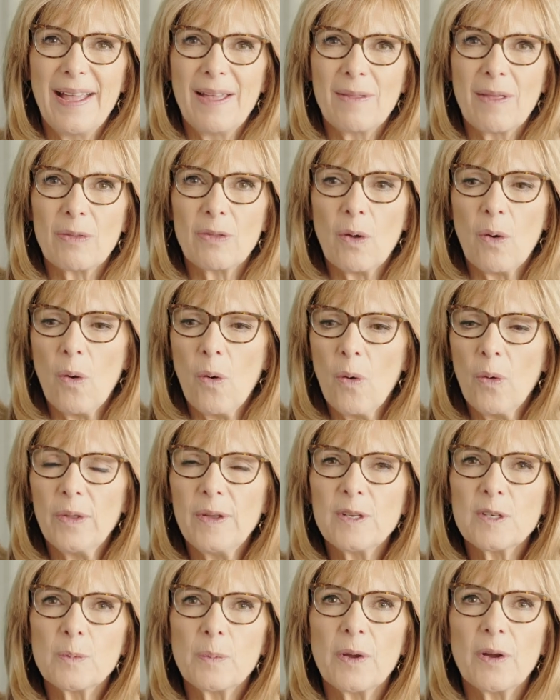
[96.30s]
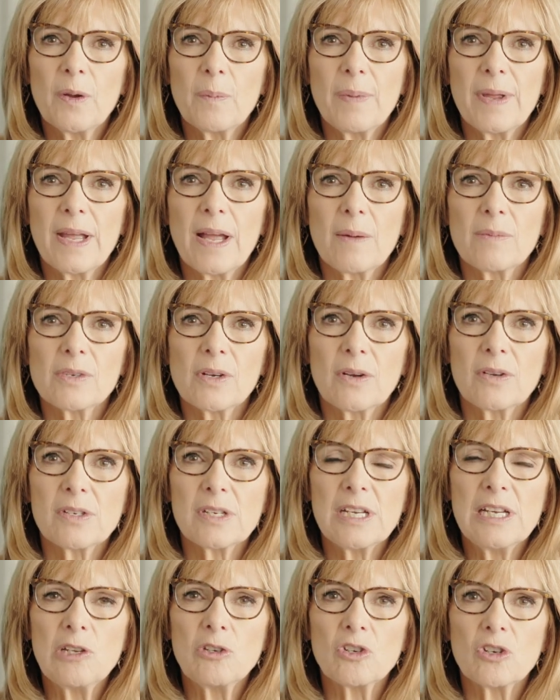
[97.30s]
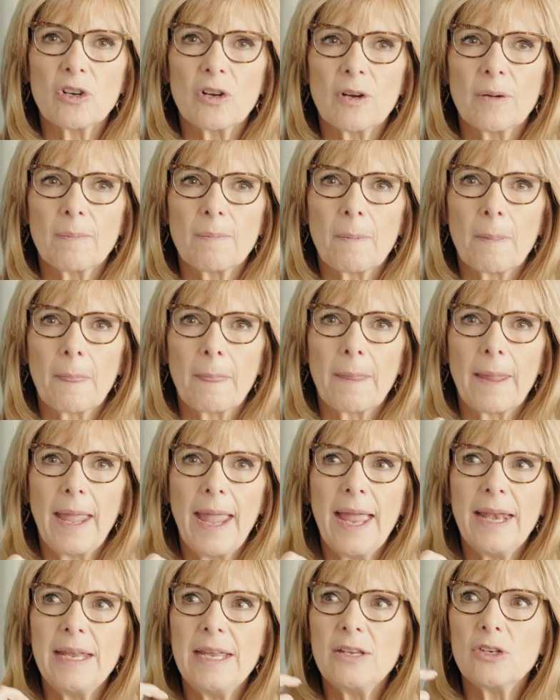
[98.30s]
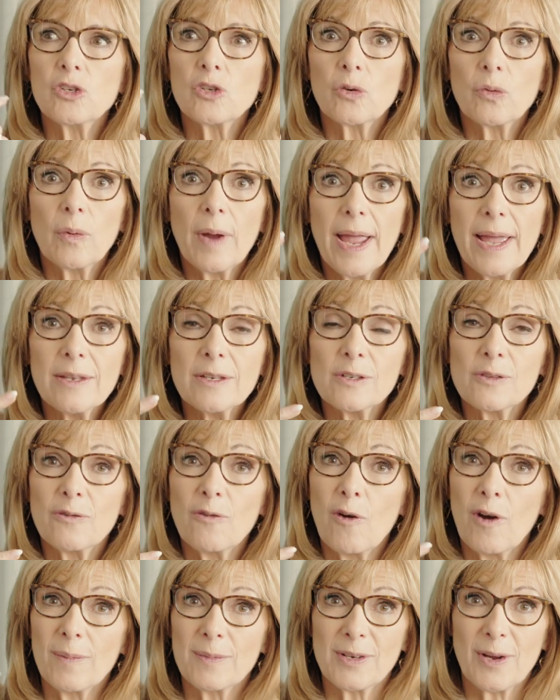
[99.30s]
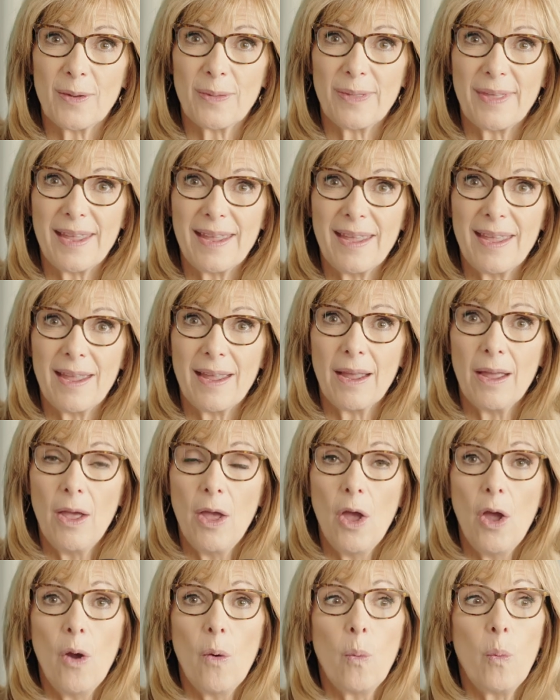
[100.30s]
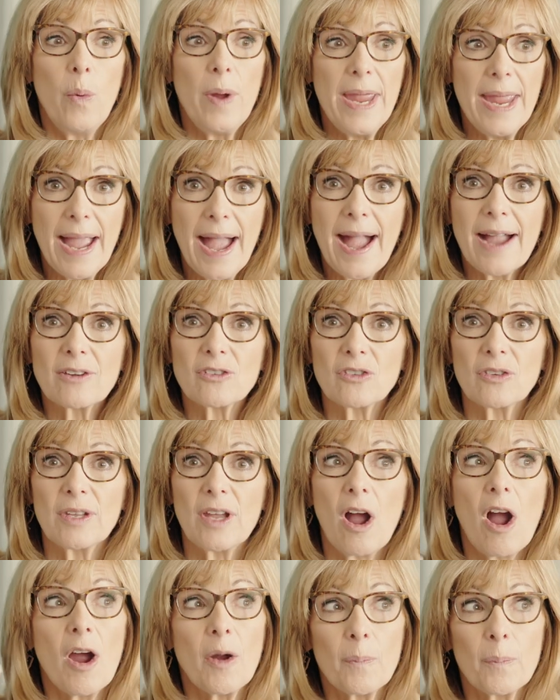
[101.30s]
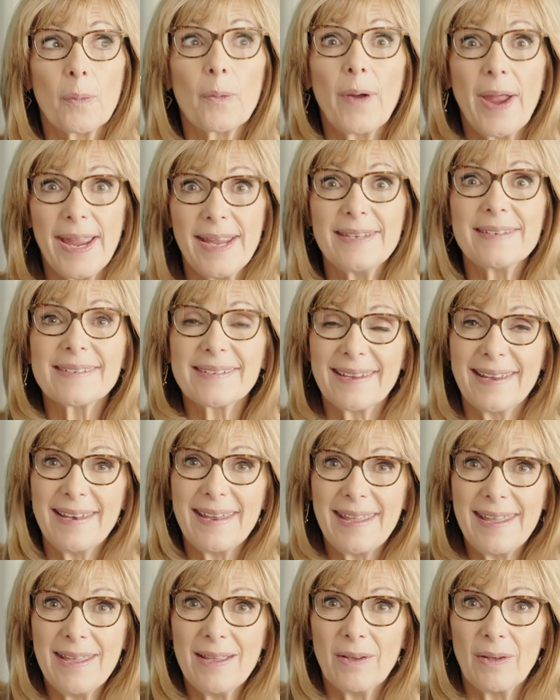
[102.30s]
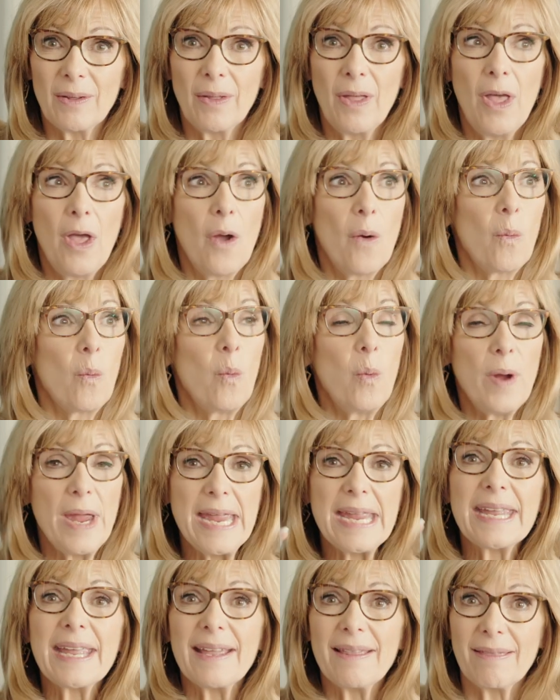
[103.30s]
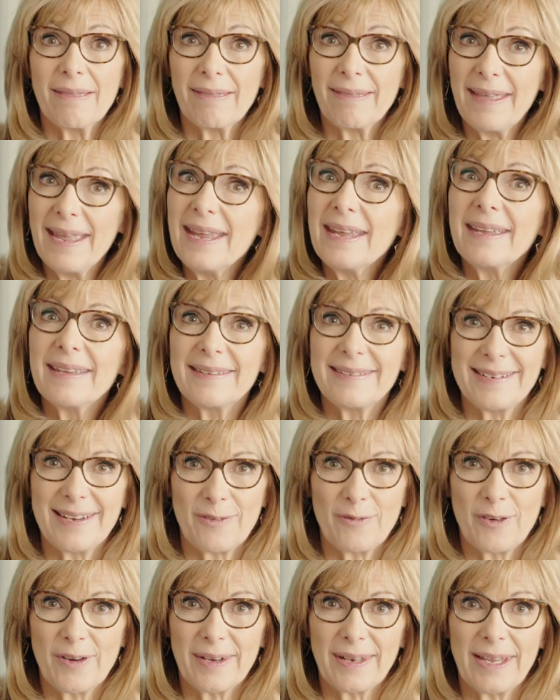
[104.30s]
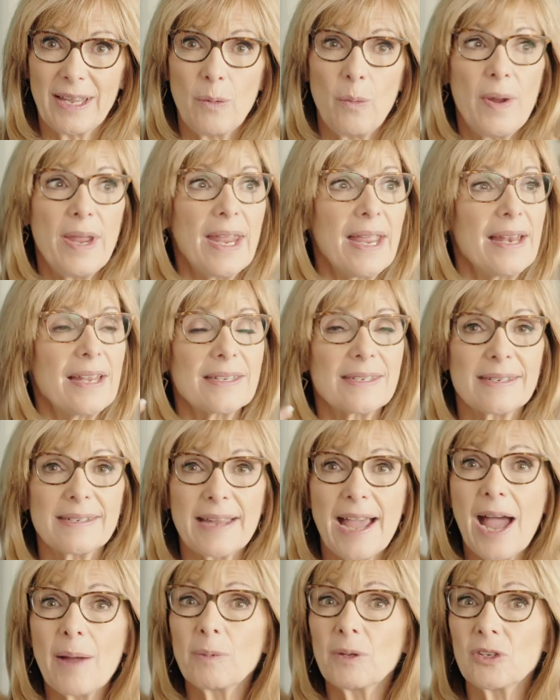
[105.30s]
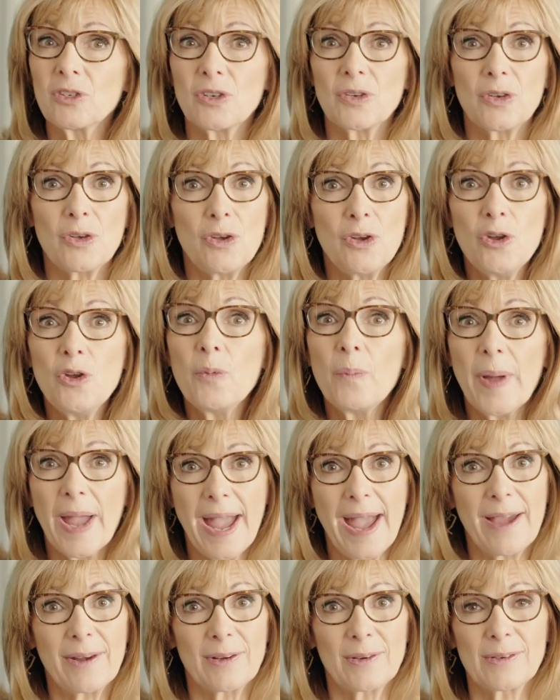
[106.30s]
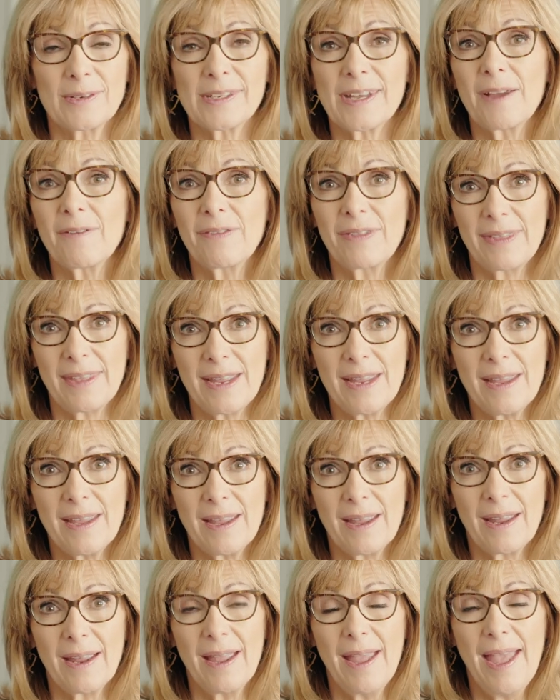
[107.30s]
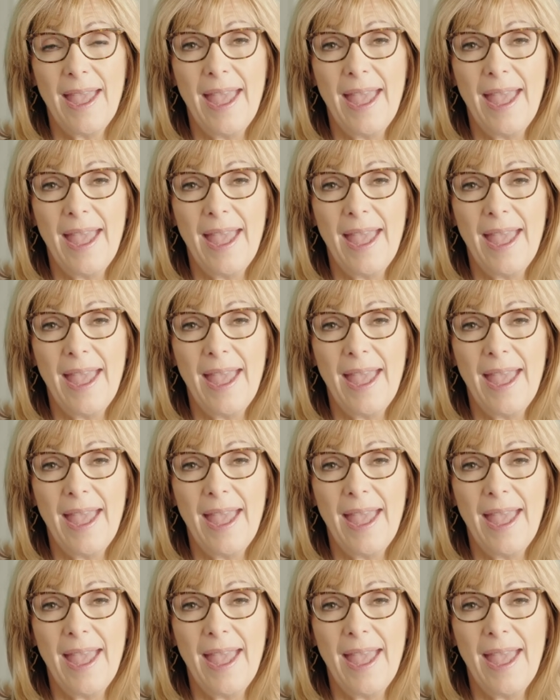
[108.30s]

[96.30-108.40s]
that the Holy Spirit becomes our teacher and He transforms our thinking. Our brains can heal. We can think differently. We can establish new patterns of thinking.